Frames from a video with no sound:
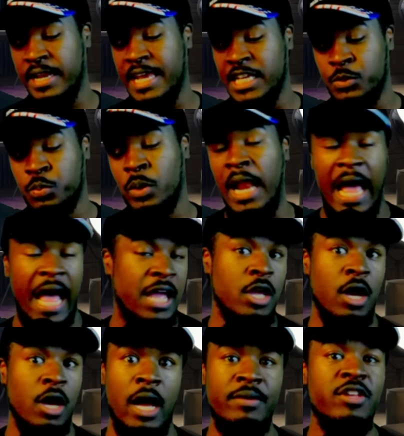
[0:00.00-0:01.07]
That's what
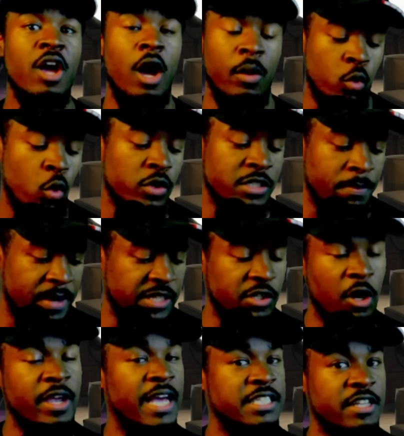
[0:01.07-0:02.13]
y'all, of course I'm being
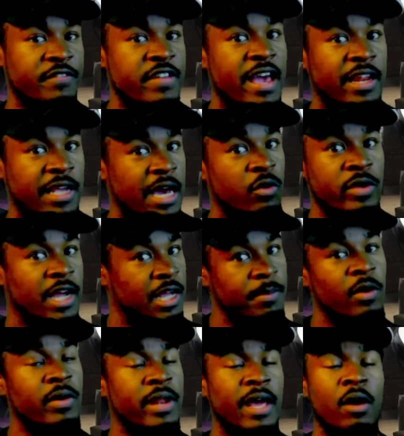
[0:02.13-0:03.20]
sarcastic. You had a cut on yet. Come
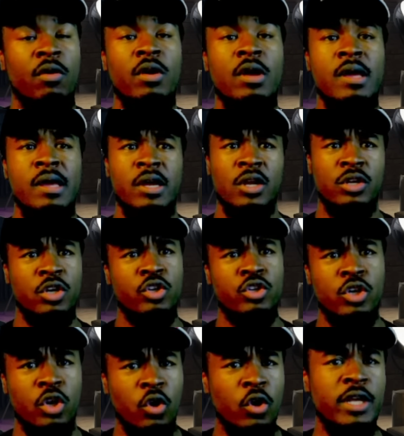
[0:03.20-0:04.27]
on now.
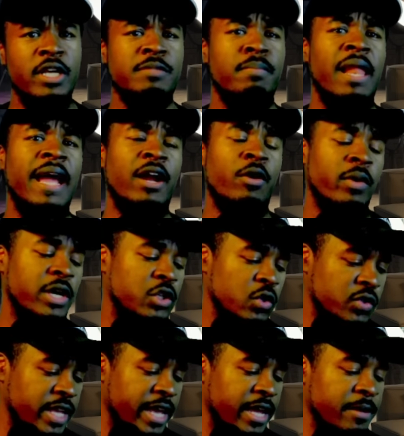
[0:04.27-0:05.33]
Lure these black
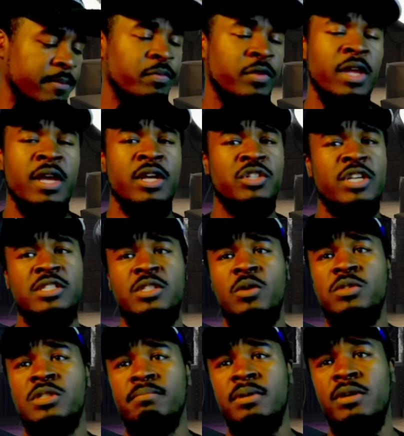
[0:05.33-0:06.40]
creatures in. Just do
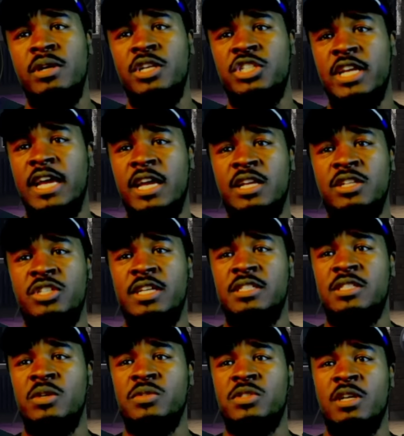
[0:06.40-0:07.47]
some booty shaking.
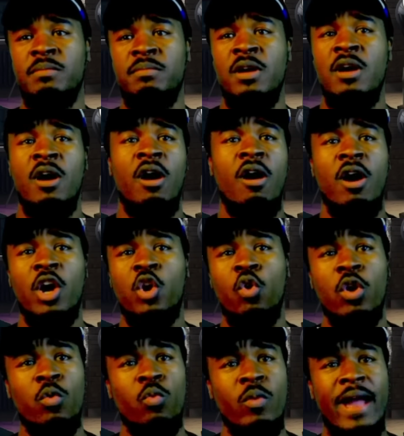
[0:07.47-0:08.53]
Just do some
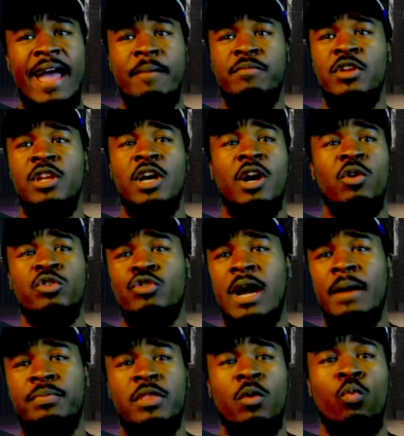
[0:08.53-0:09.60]
hardcore rap. You know,
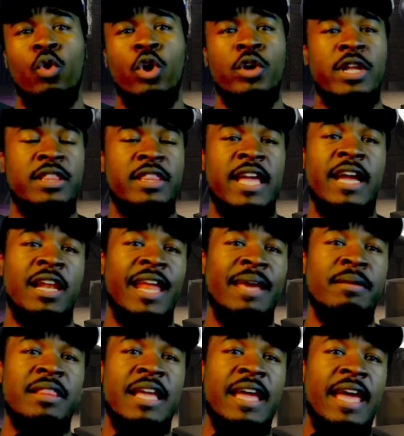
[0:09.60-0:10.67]
drop the word that they
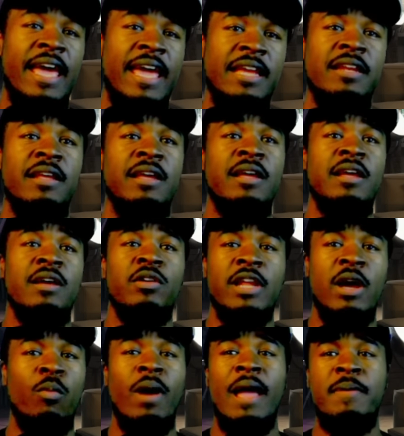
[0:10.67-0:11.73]
claim that they hate.
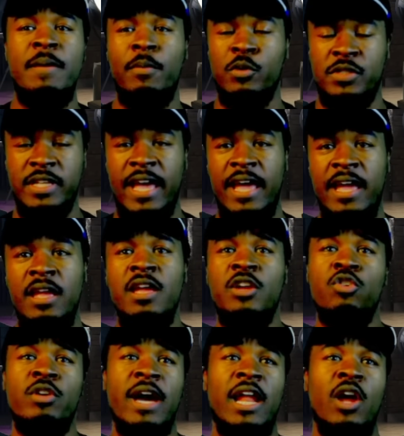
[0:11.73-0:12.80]
That white people say,
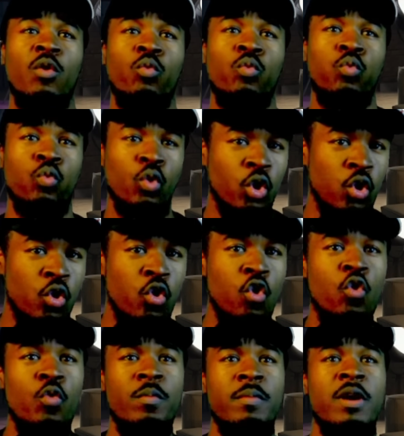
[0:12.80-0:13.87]
you got a
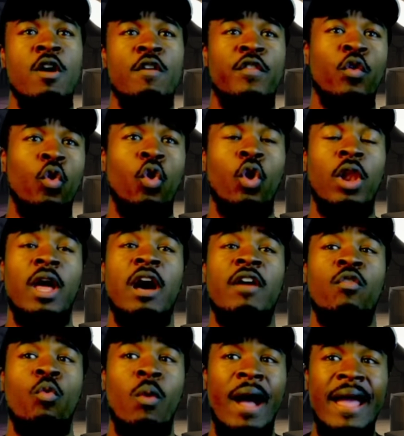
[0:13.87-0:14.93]
room full
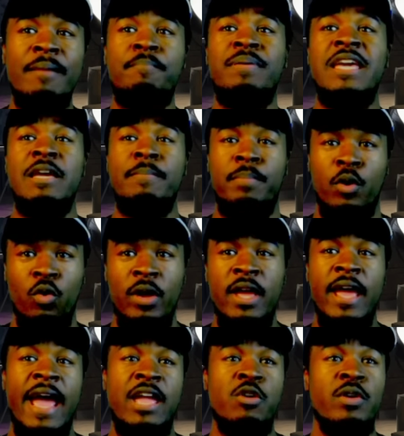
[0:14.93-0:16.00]
of white people
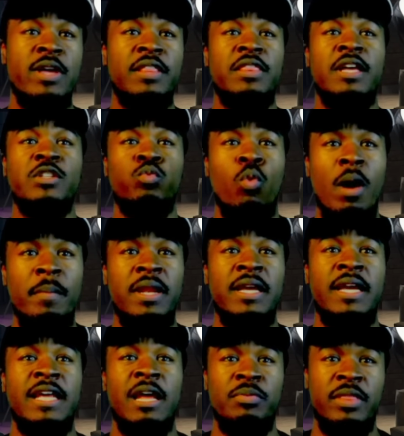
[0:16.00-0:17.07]
and you get this woman to
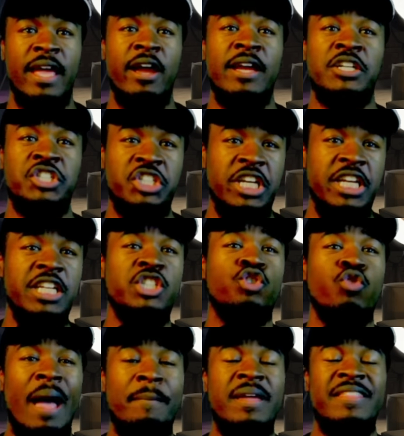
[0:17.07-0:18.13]
get up there and she's
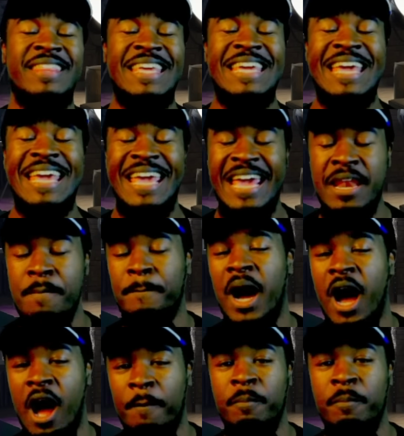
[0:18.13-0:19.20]
dropping the
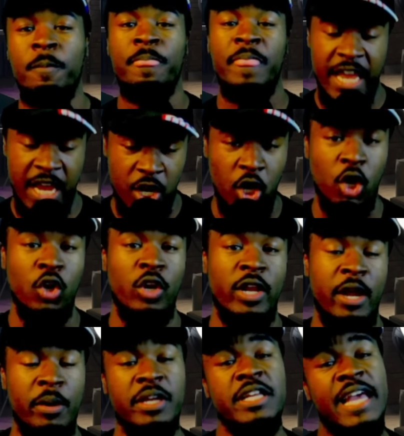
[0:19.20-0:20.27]
N-bomb in her
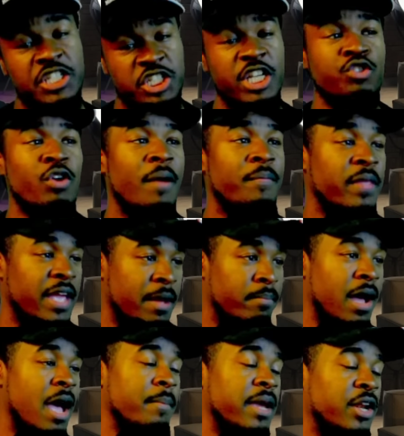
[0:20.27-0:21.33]
lyric. Yes, she dropped the
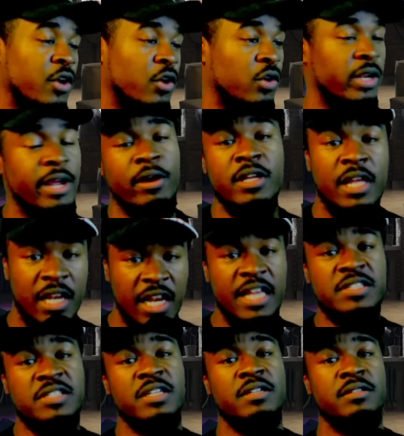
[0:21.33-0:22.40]
N-bomb in her lyric.
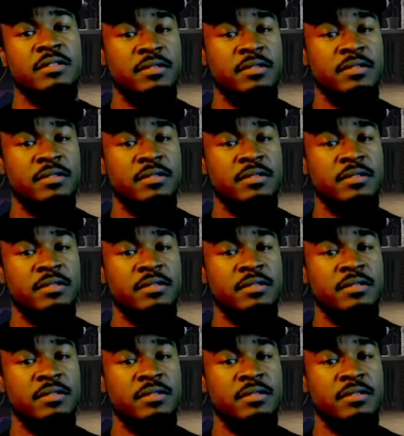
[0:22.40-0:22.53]
Listen.